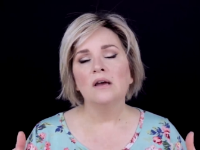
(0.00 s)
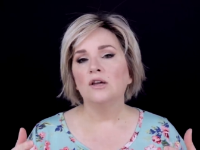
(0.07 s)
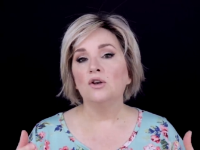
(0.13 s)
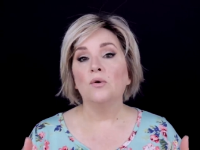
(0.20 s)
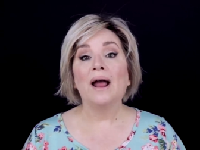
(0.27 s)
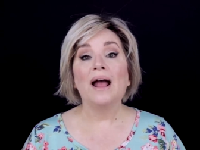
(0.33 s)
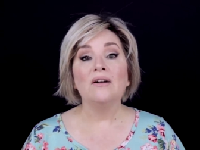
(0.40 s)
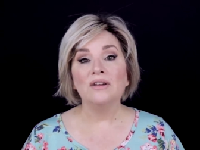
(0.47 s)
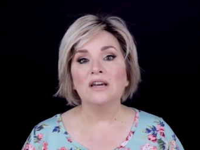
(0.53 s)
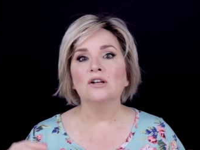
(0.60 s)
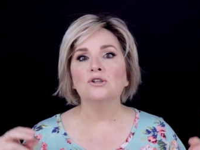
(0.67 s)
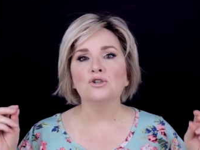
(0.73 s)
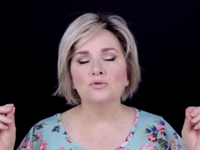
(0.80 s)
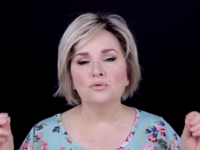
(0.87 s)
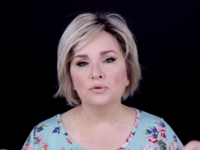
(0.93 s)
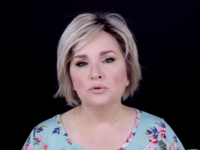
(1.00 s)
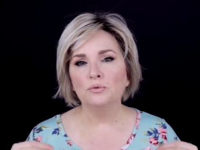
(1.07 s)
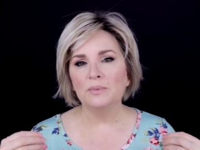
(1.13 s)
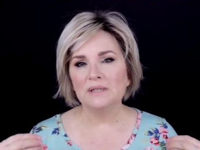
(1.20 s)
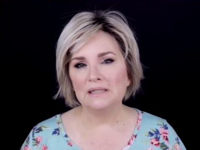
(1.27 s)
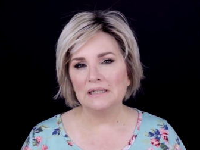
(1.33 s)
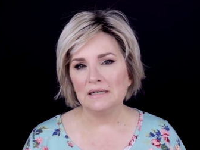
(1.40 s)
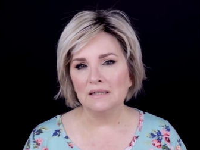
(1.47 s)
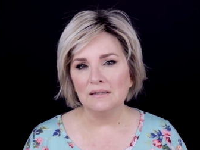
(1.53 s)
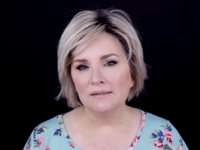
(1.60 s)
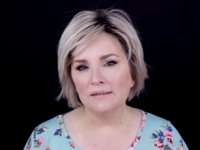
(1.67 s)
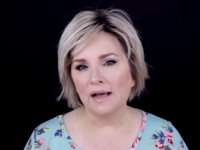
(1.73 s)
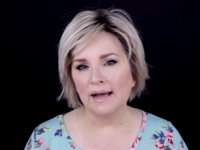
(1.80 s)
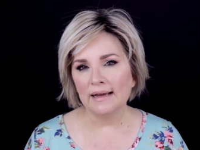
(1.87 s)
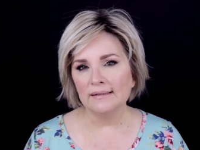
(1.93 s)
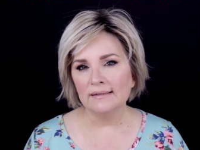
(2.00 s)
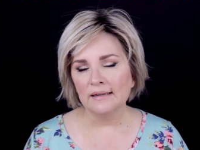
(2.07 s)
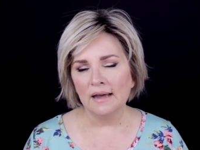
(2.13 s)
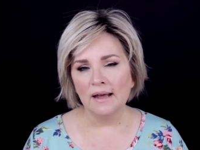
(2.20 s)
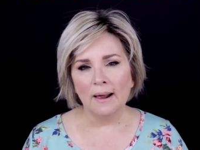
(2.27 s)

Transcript: you know, having a true petite size.